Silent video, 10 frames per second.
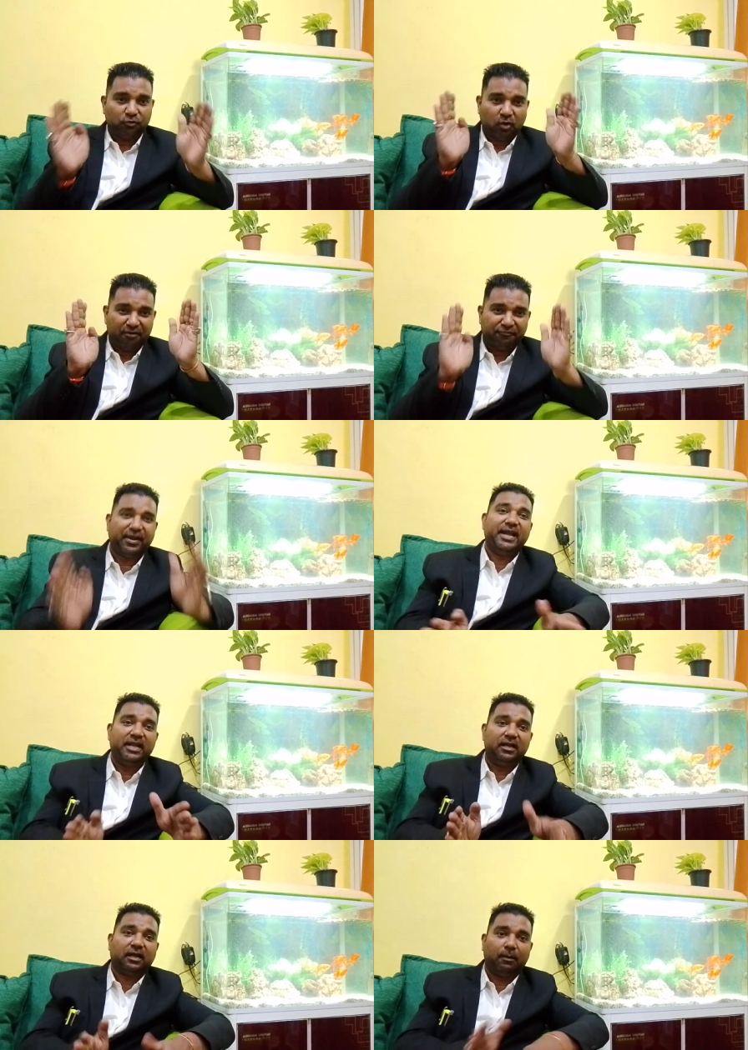You have
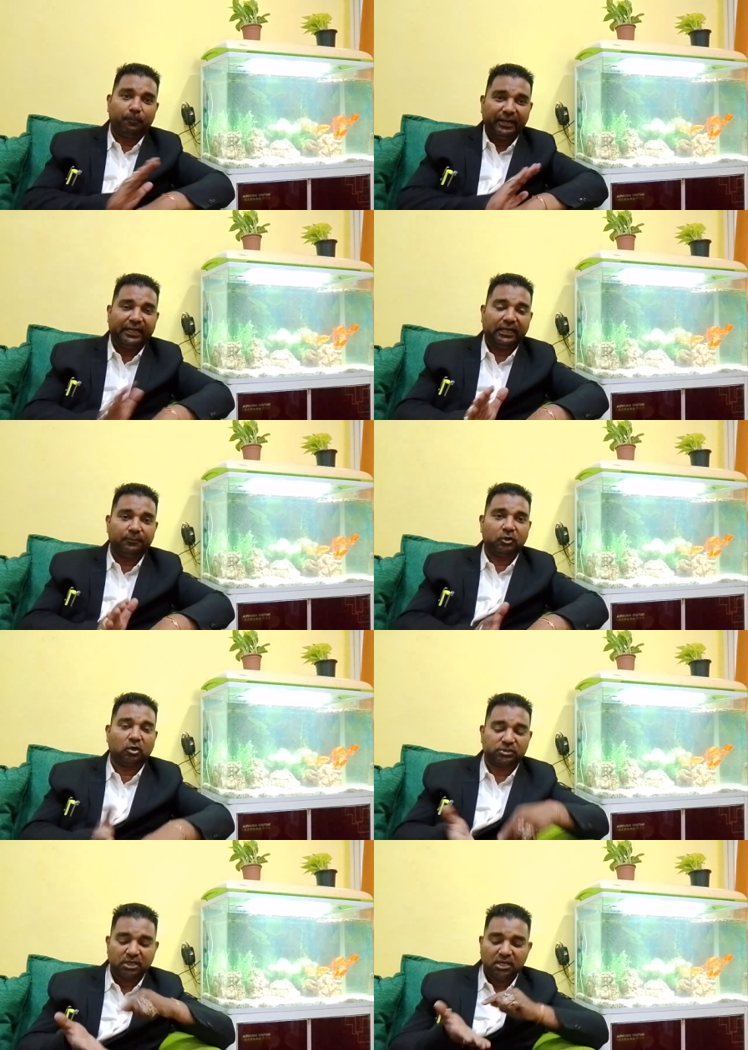failed completely,
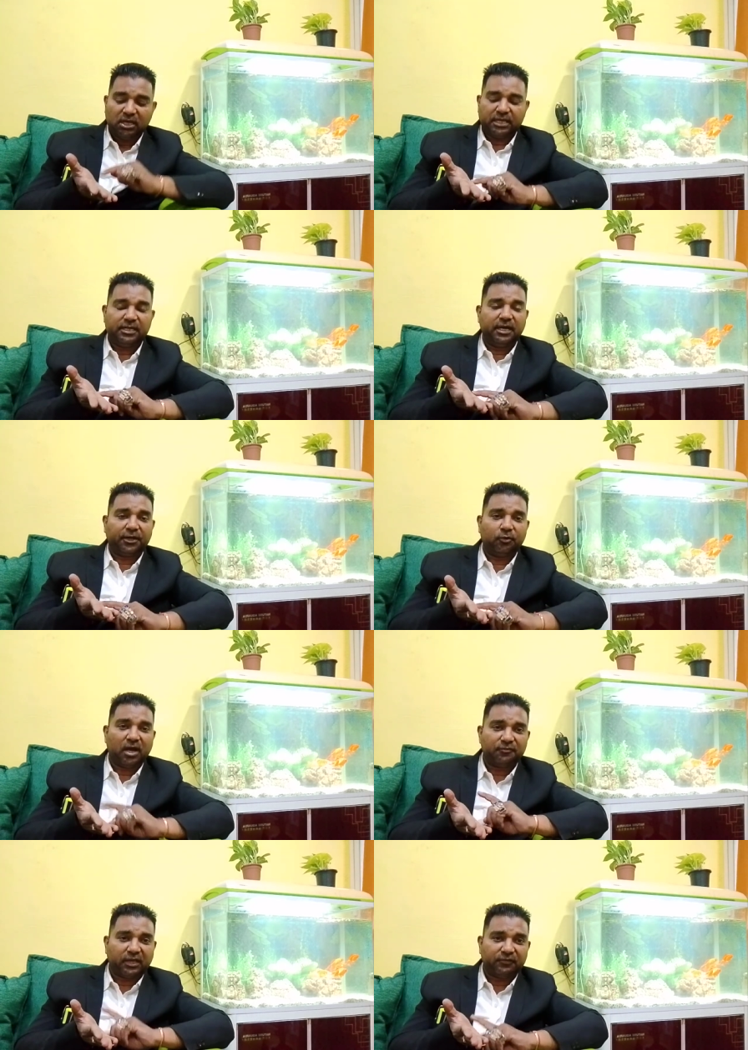because here you
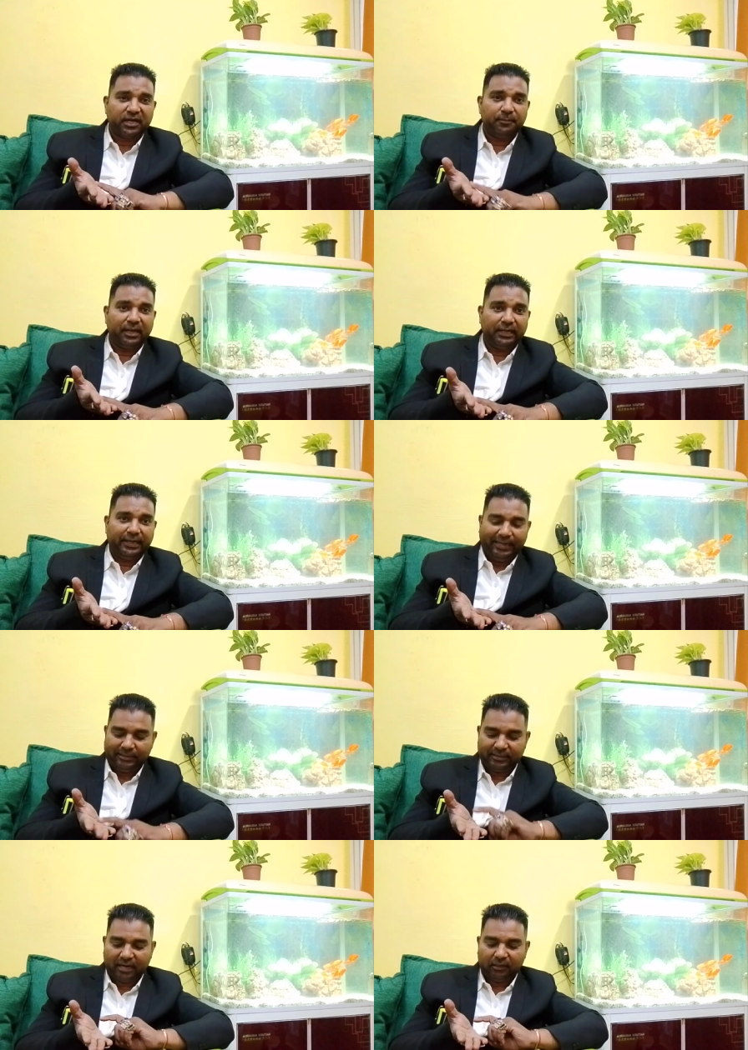have given him a
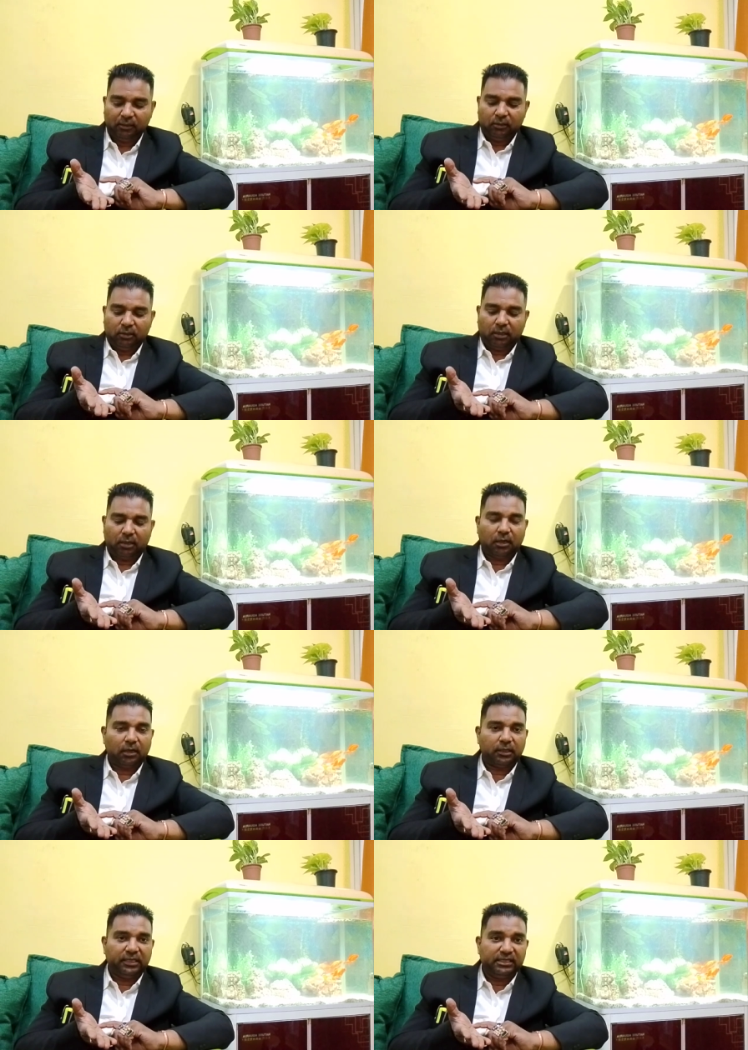lead that
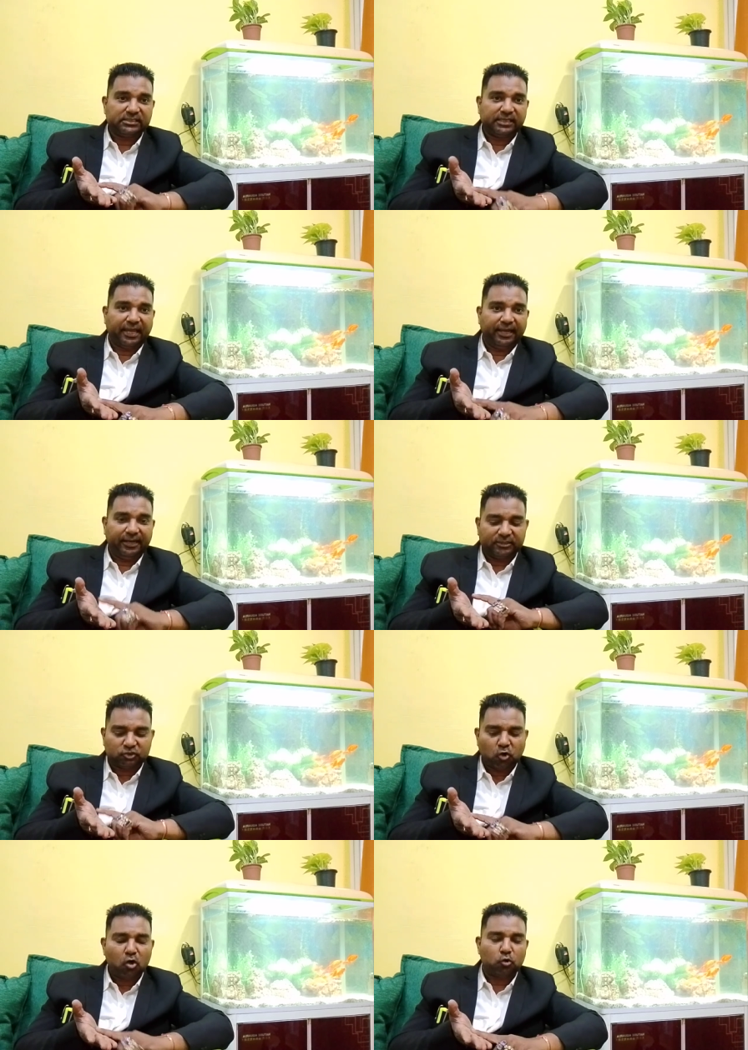he is saying
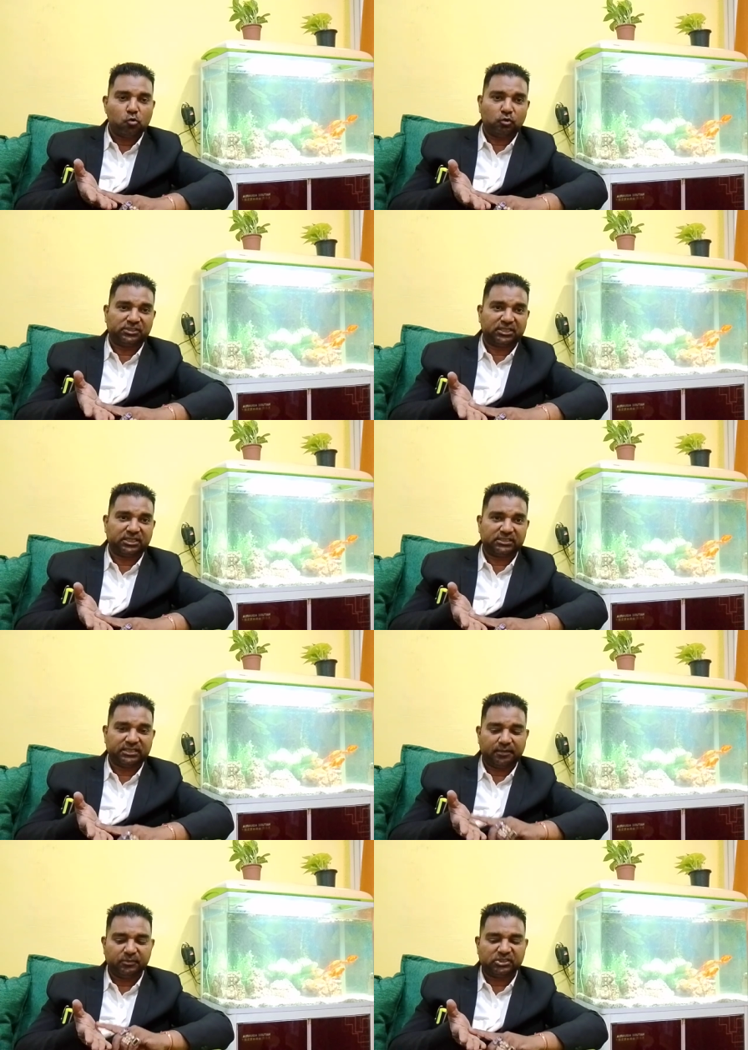it's not true to suggest
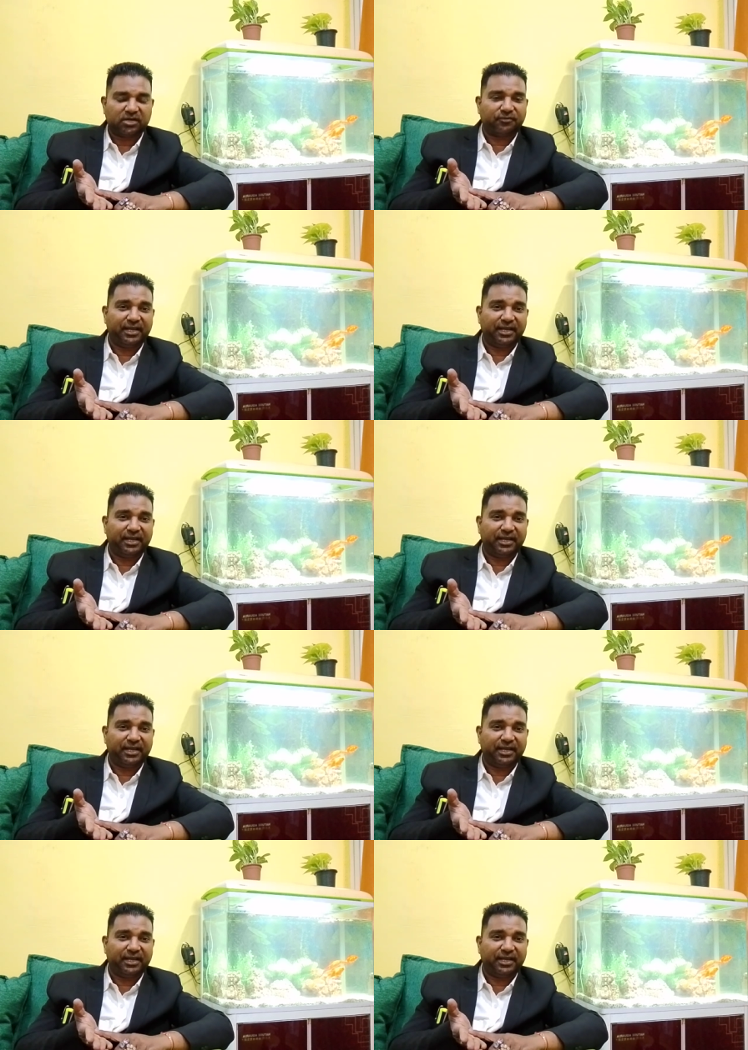that Mr.